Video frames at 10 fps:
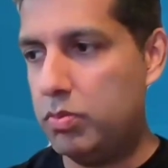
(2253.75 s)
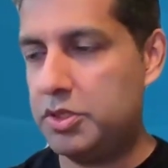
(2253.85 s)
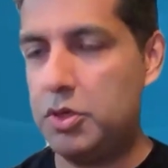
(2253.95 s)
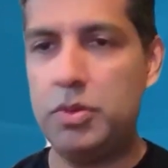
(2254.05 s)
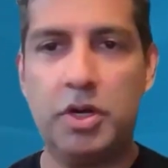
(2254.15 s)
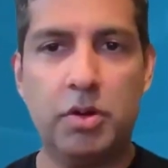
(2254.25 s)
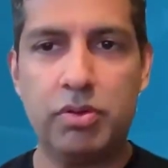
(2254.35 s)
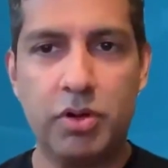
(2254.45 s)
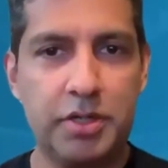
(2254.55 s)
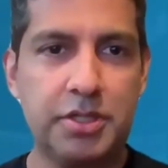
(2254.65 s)
2-year
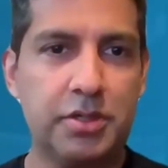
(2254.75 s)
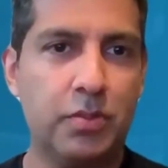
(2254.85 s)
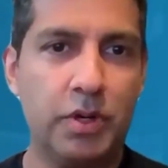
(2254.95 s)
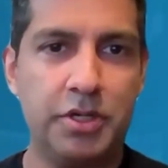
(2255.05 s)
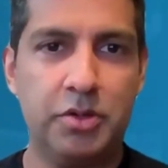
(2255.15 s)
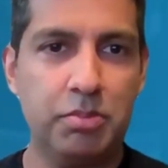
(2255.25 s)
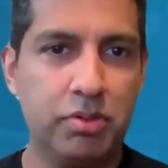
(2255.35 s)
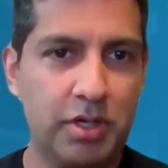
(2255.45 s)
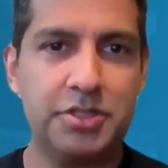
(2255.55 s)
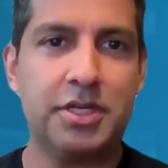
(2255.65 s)
project or 1-year
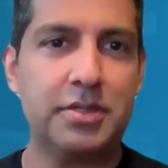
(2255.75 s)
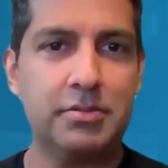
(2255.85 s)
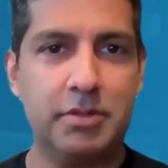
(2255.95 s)
project,